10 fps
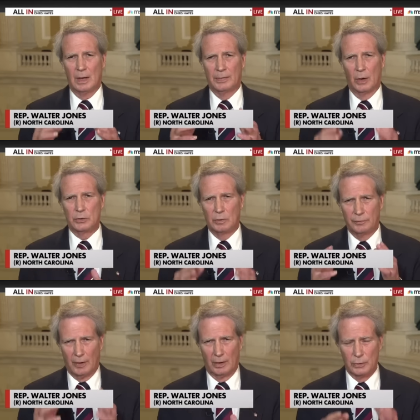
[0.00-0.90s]
and those who
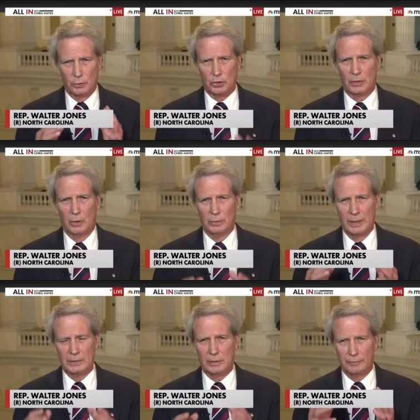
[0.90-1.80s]
follow your show
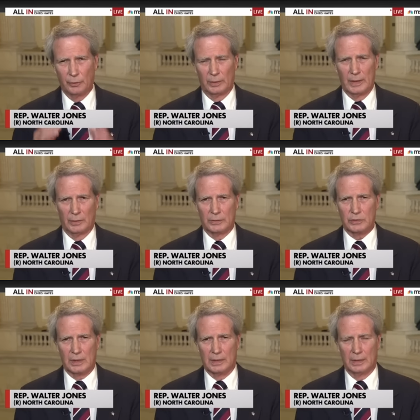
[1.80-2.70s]
need to fully
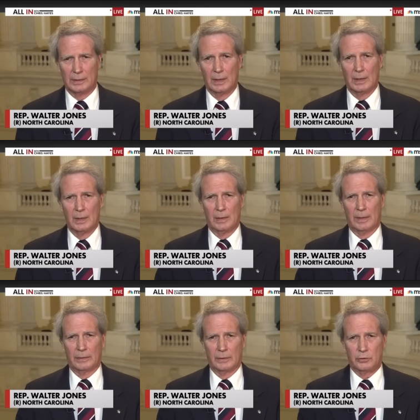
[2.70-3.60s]
understand
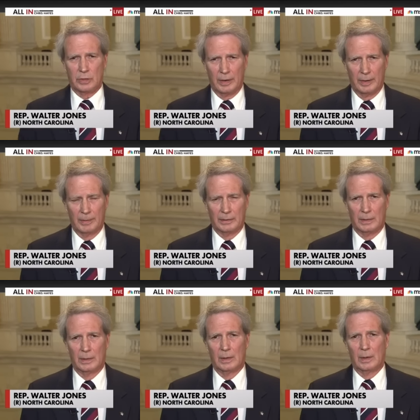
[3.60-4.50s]
that the chairman
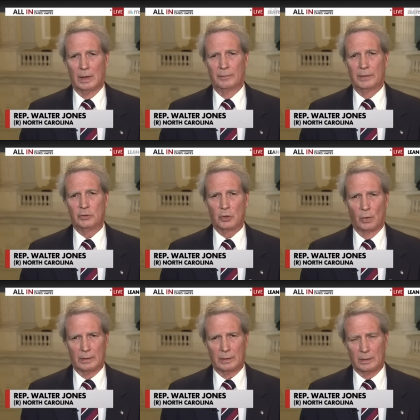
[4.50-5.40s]
of the
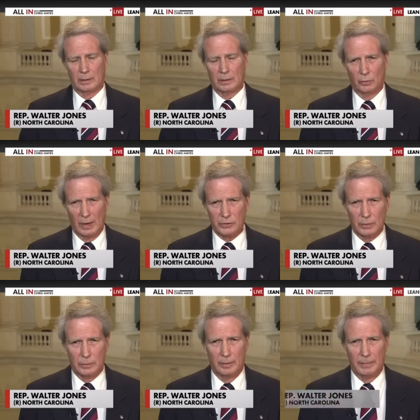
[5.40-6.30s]
Joint
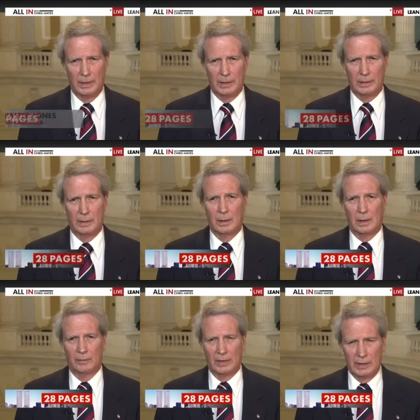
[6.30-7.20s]
Congressional Committee
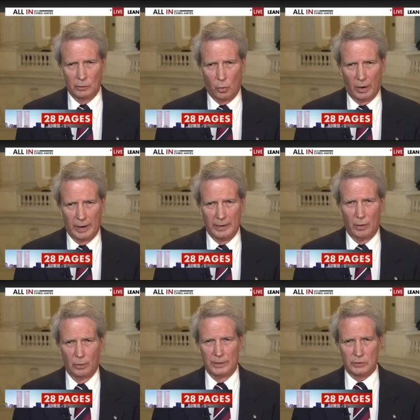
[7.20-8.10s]
of Inquiry
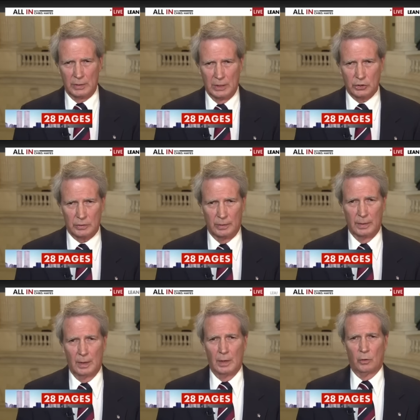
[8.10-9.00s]
on this issue.
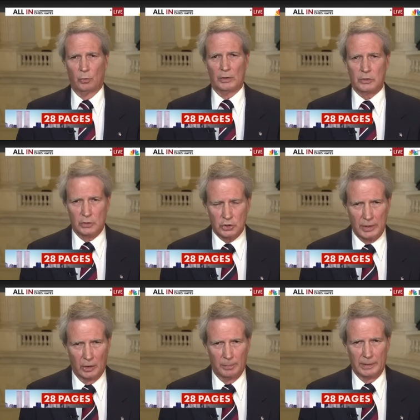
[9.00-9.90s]
Richard
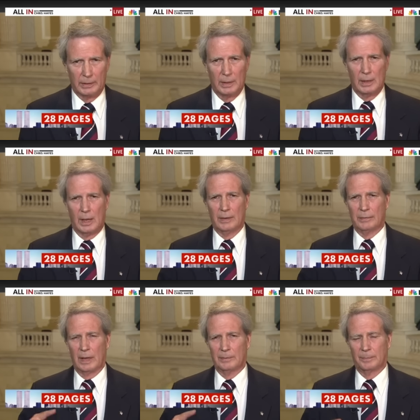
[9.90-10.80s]
Shelby
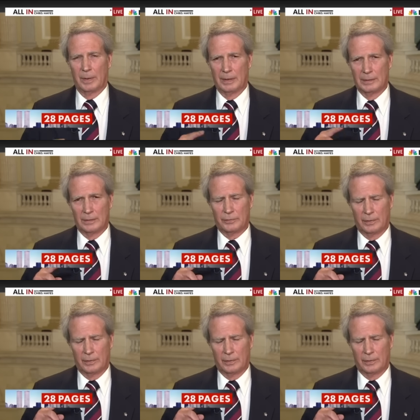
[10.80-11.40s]
and, and, and